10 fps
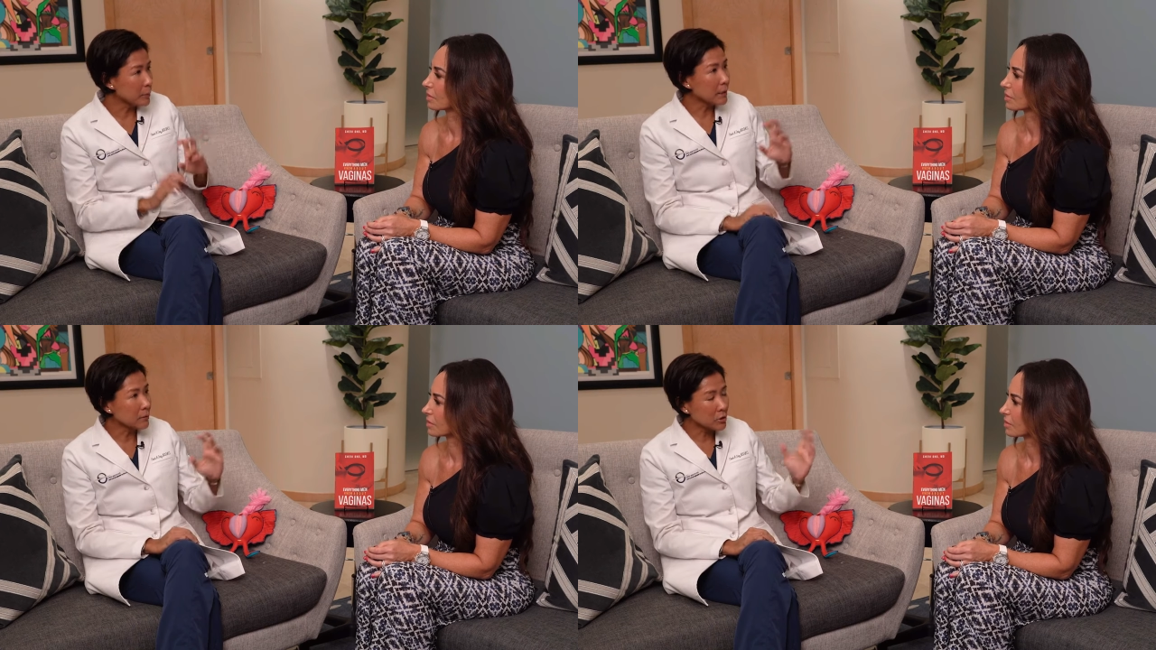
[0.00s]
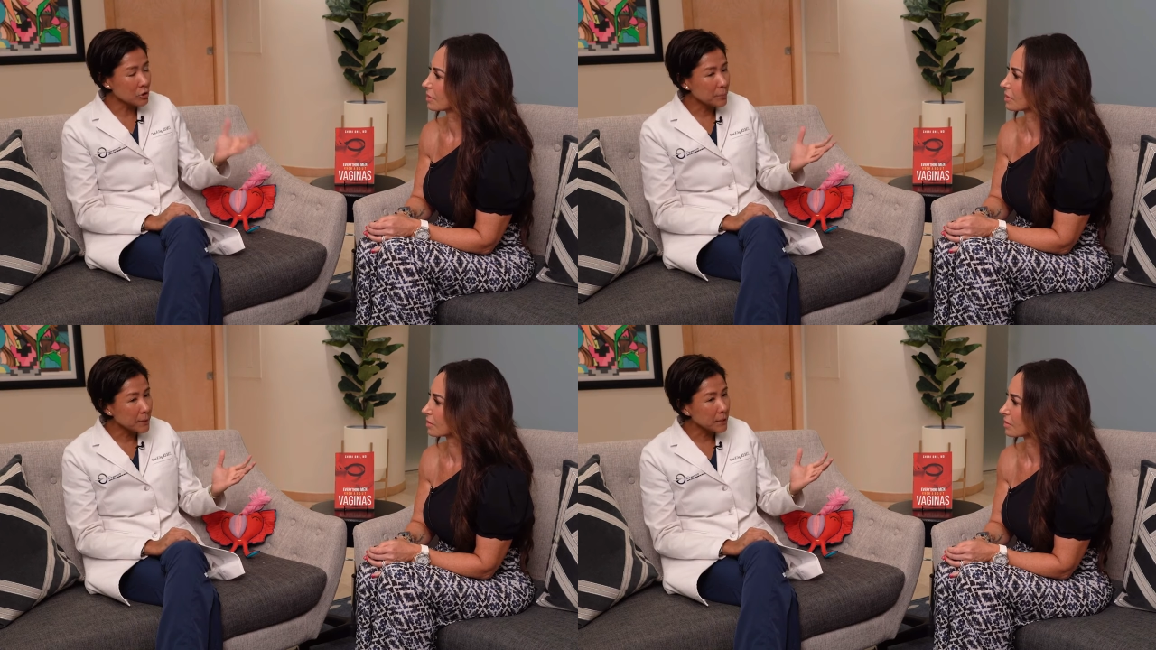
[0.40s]
Speaker 1: We can
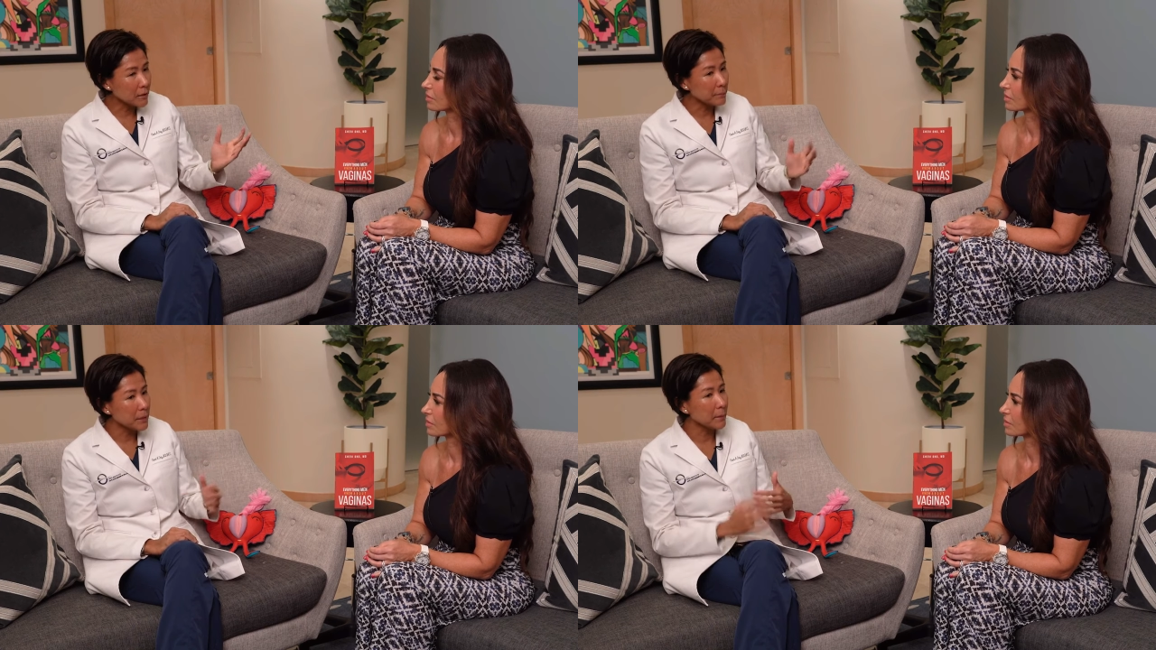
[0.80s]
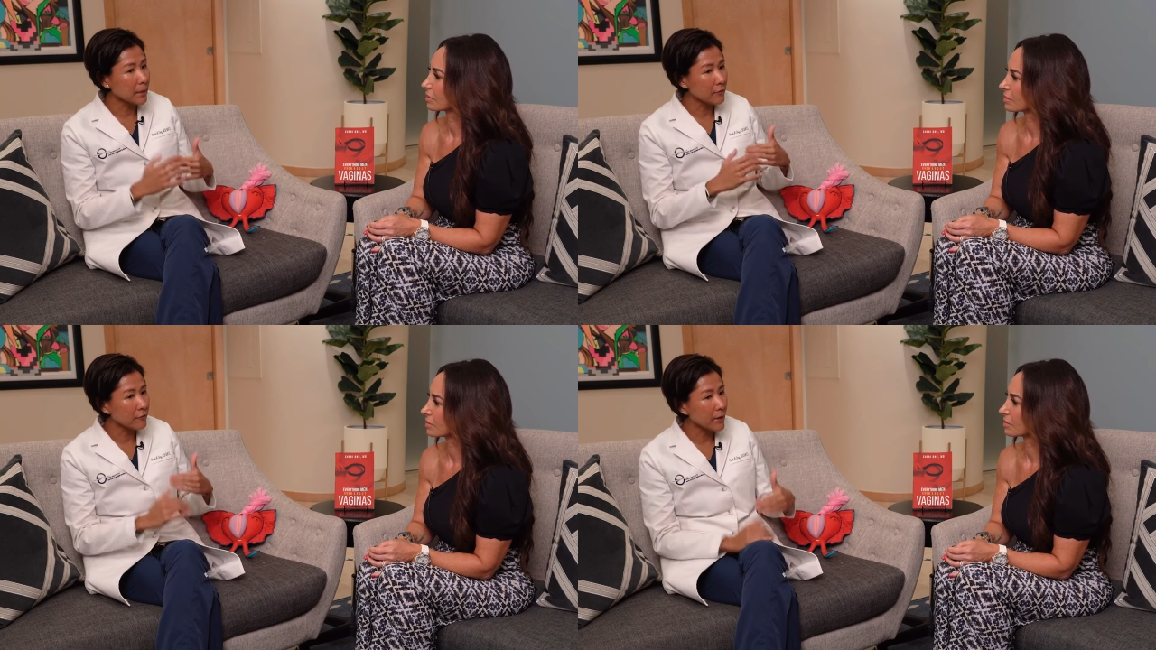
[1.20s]
use PRP, but
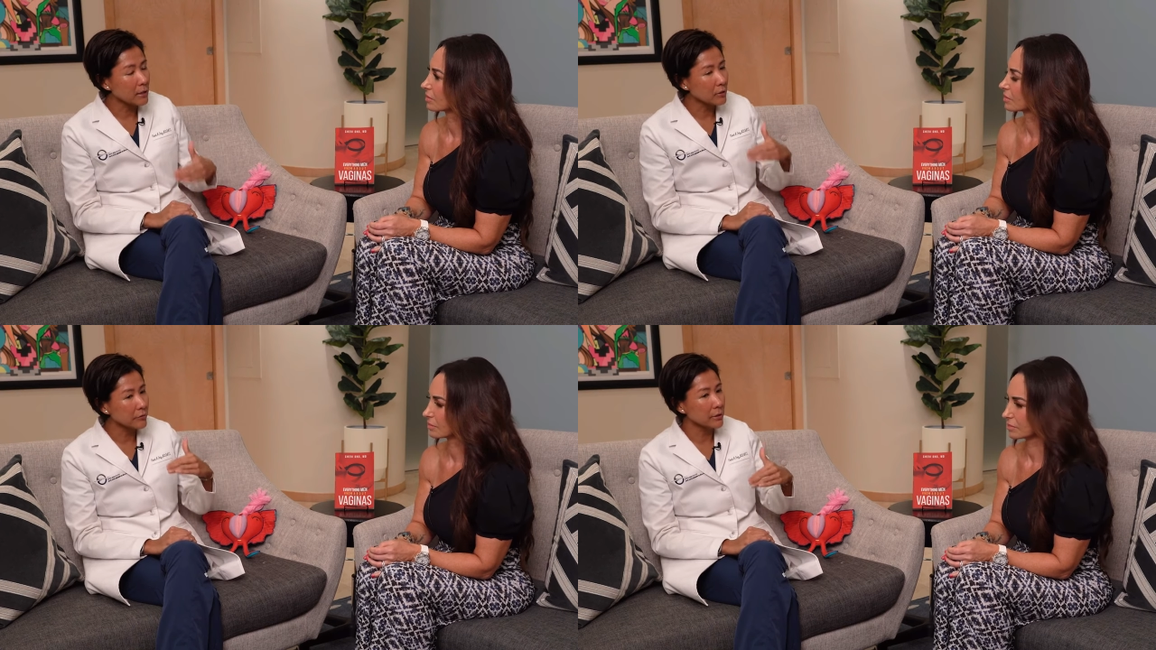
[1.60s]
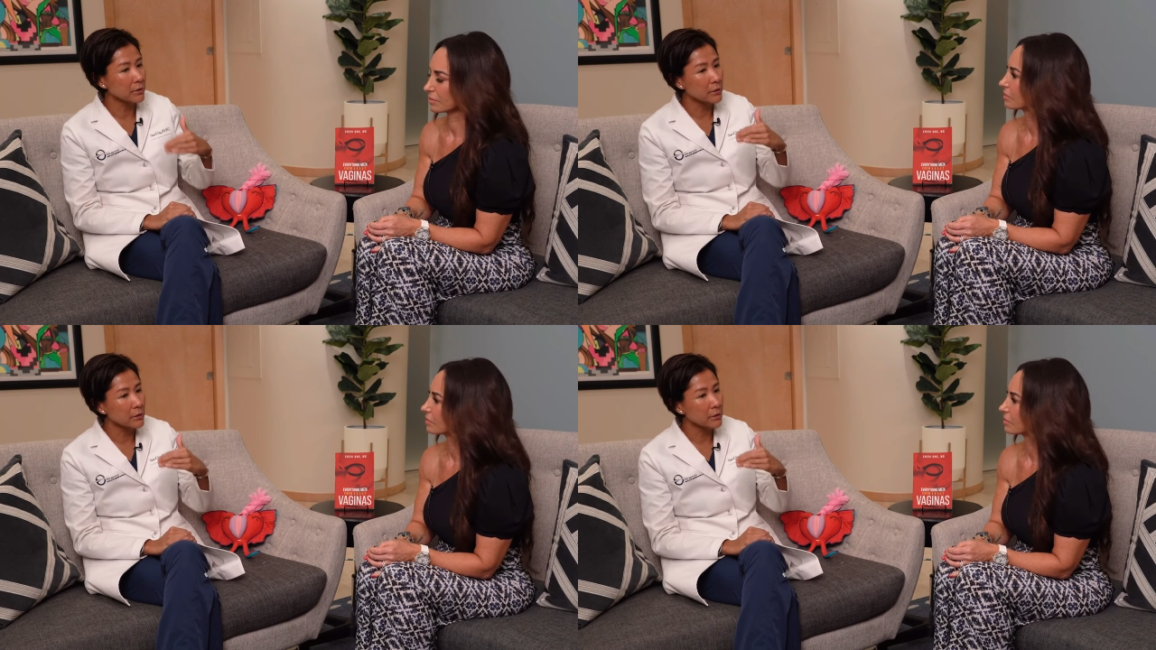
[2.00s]
I find over the